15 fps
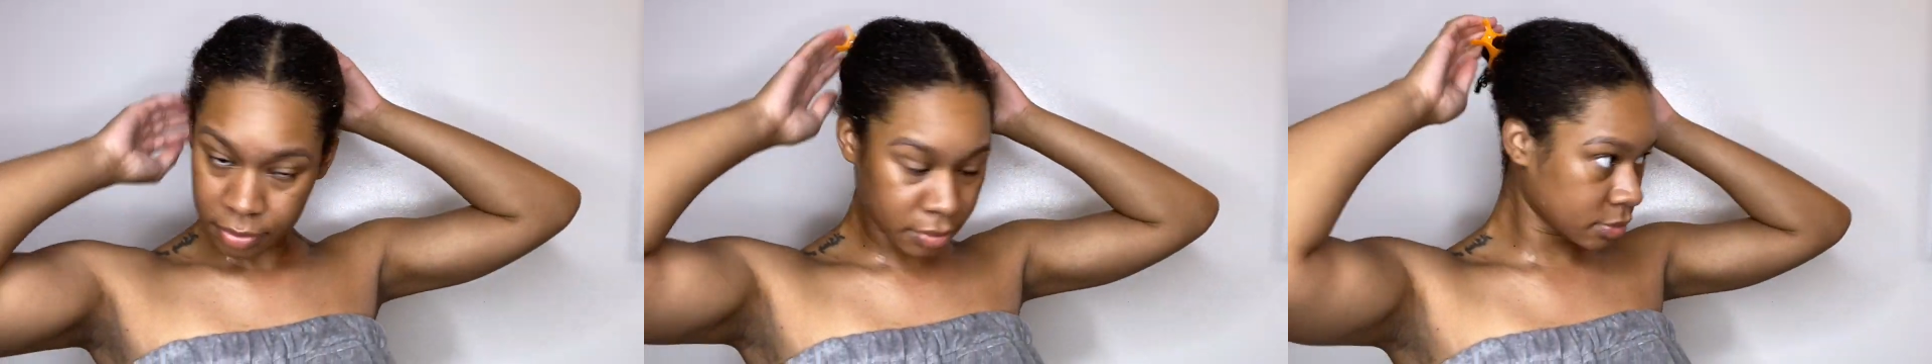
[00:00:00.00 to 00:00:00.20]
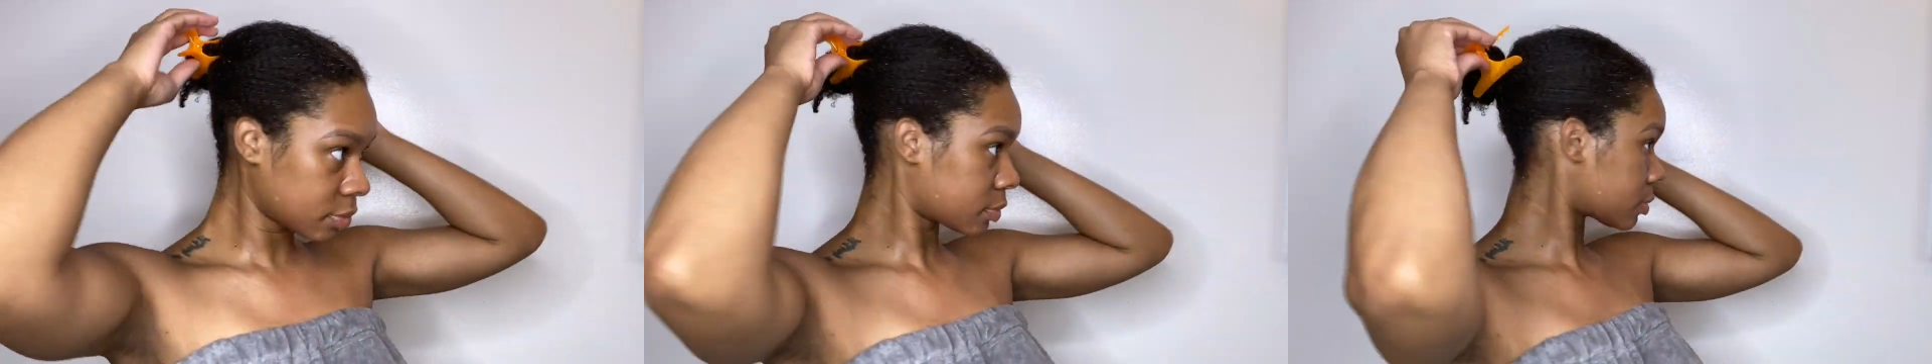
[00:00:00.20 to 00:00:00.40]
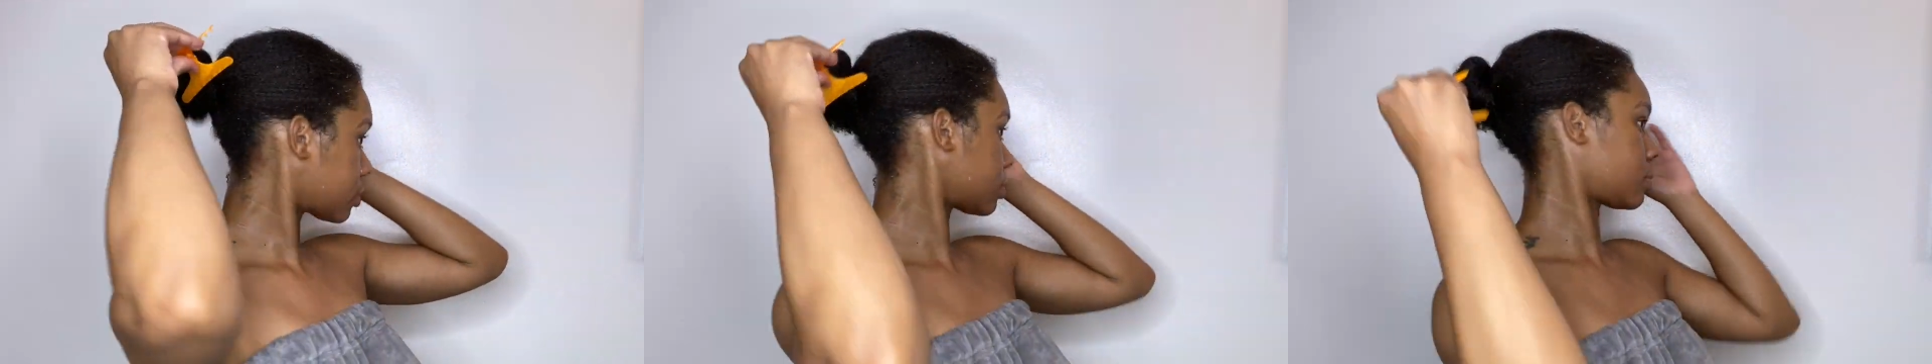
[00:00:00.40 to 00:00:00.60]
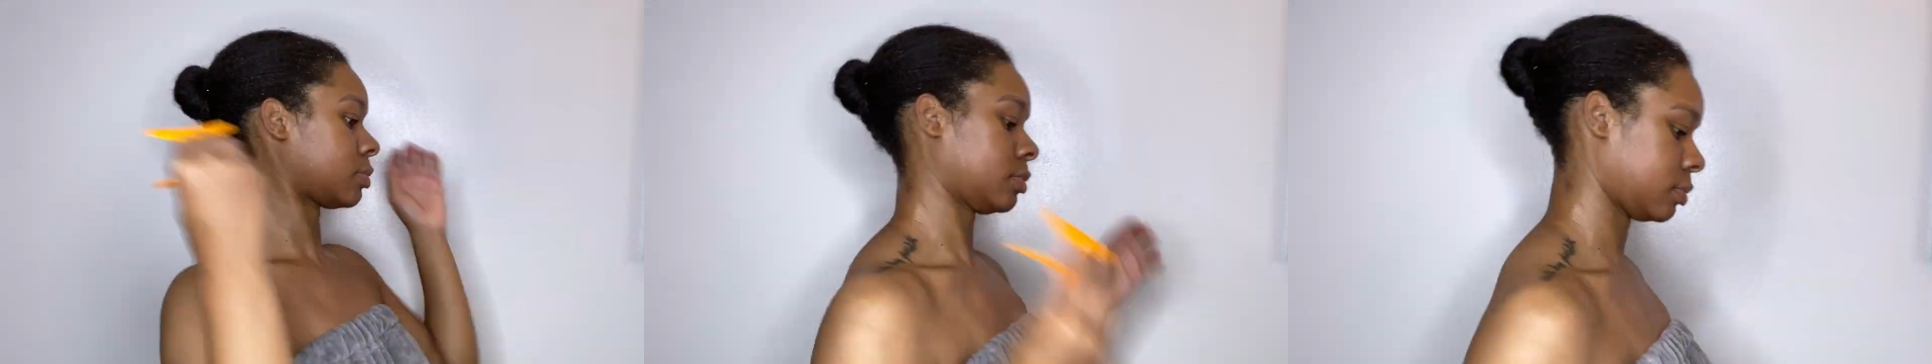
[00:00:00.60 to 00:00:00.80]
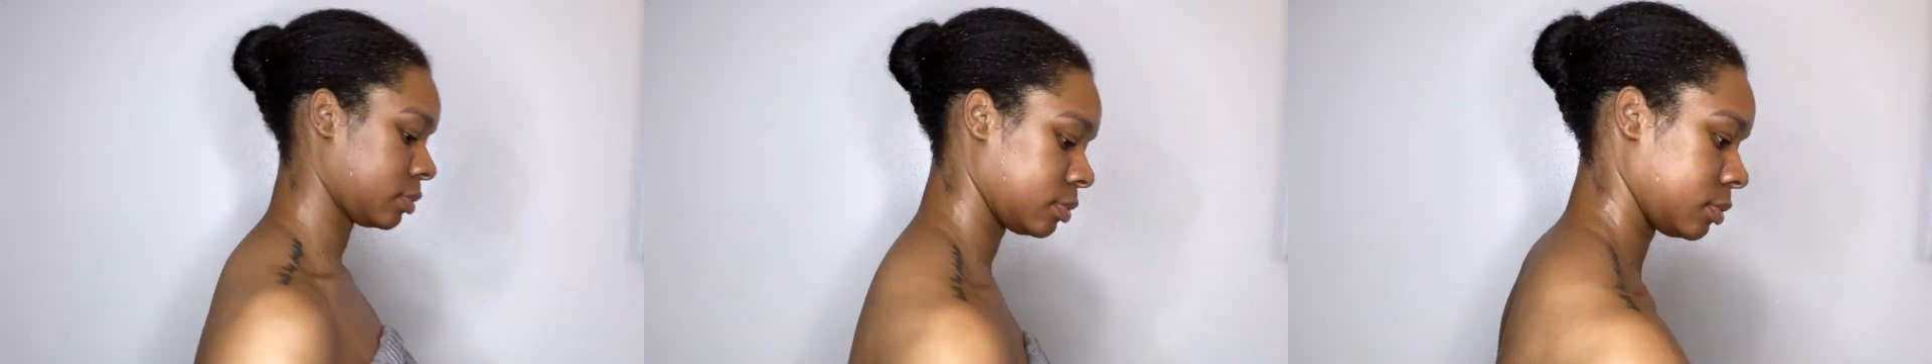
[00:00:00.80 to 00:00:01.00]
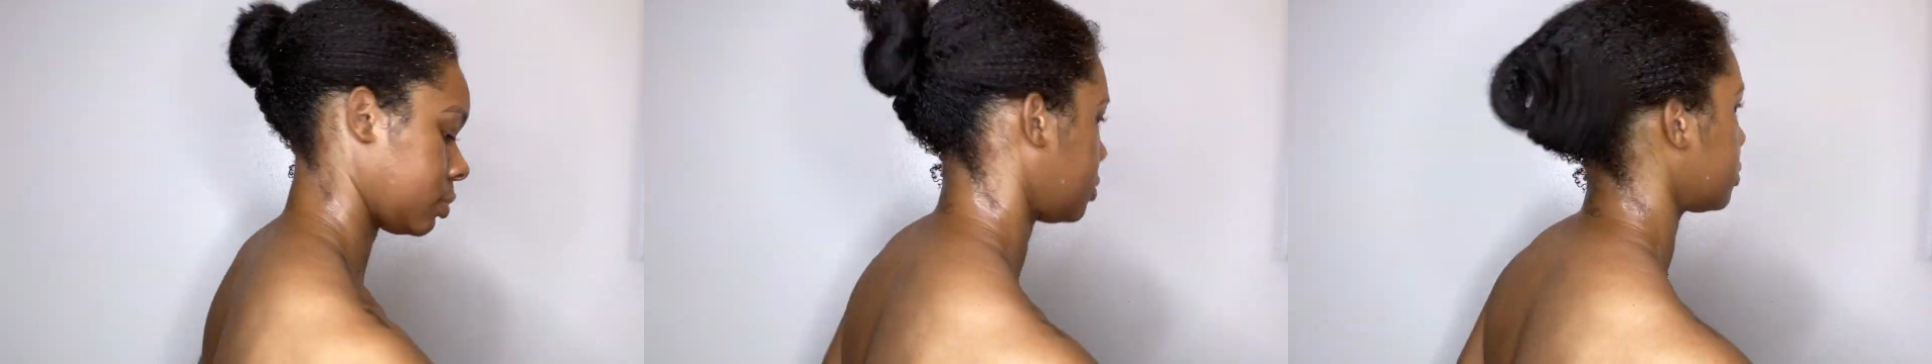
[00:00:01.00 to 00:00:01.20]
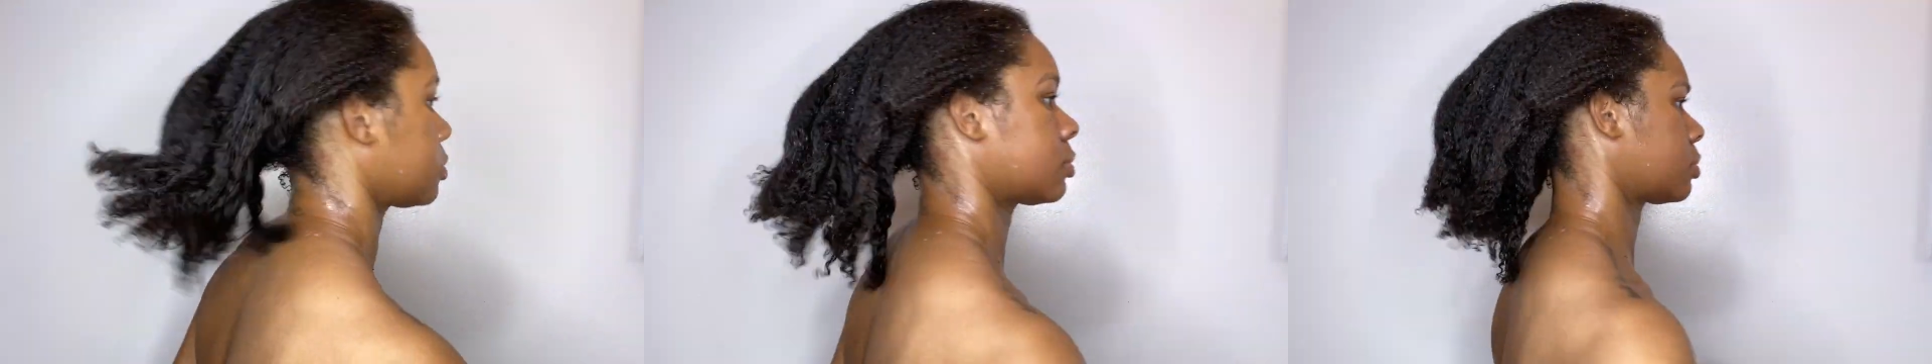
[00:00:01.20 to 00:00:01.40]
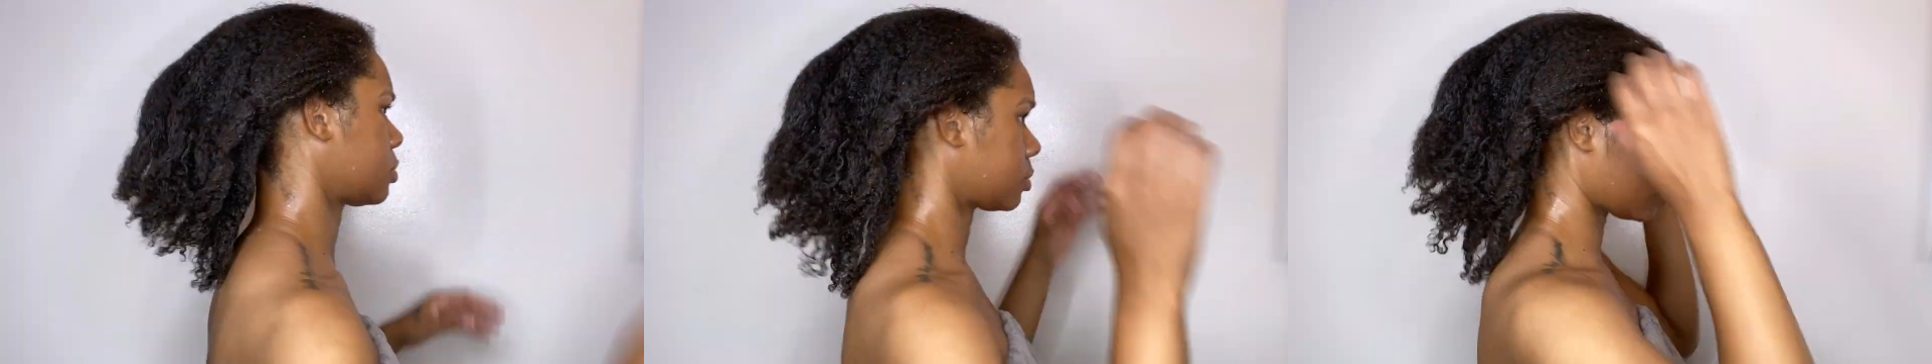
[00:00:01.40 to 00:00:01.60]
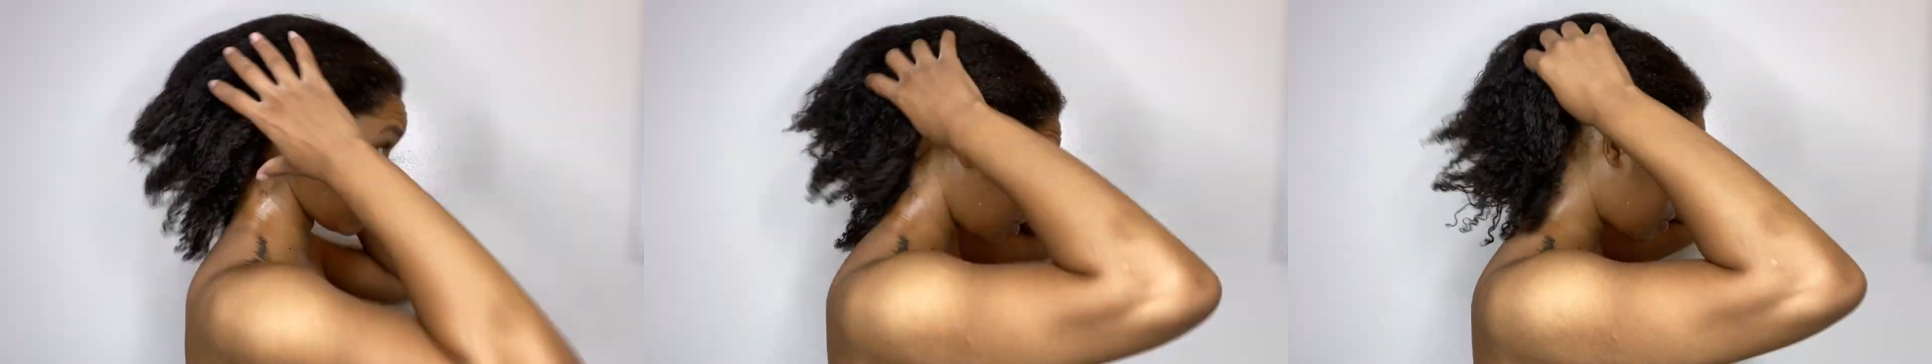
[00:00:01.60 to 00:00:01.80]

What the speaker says: Angelique, also known as Nino